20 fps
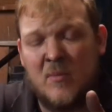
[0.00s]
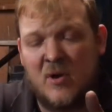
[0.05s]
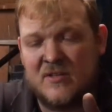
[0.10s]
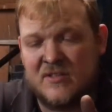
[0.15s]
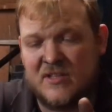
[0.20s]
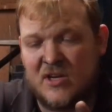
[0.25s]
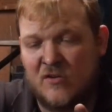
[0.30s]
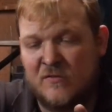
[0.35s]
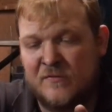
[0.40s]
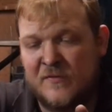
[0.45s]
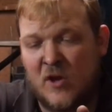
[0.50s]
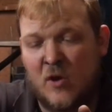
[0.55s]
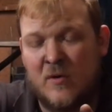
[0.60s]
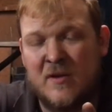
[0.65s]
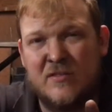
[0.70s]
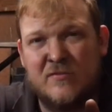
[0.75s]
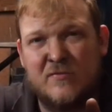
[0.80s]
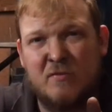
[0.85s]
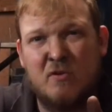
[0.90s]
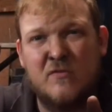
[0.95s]
myself
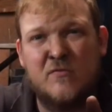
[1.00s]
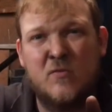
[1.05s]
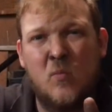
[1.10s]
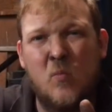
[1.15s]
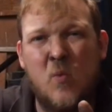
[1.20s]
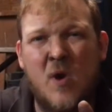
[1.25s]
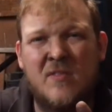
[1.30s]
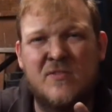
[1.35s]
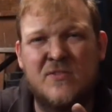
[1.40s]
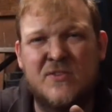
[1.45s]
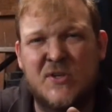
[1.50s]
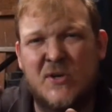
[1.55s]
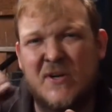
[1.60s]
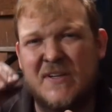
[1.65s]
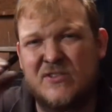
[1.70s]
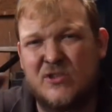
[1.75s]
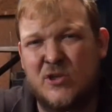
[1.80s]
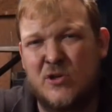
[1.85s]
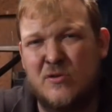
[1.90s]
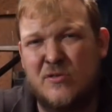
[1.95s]
going through from one
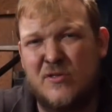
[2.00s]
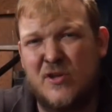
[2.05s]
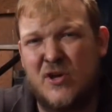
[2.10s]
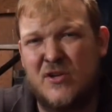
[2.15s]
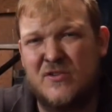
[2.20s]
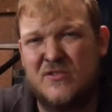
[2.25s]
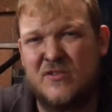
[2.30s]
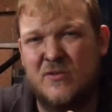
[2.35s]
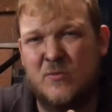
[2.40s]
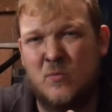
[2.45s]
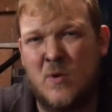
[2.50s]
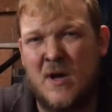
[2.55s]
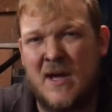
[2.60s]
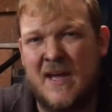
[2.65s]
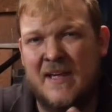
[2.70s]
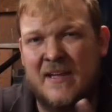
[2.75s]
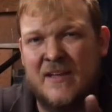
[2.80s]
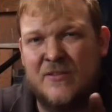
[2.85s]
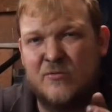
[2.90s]
side 2/3 of the way,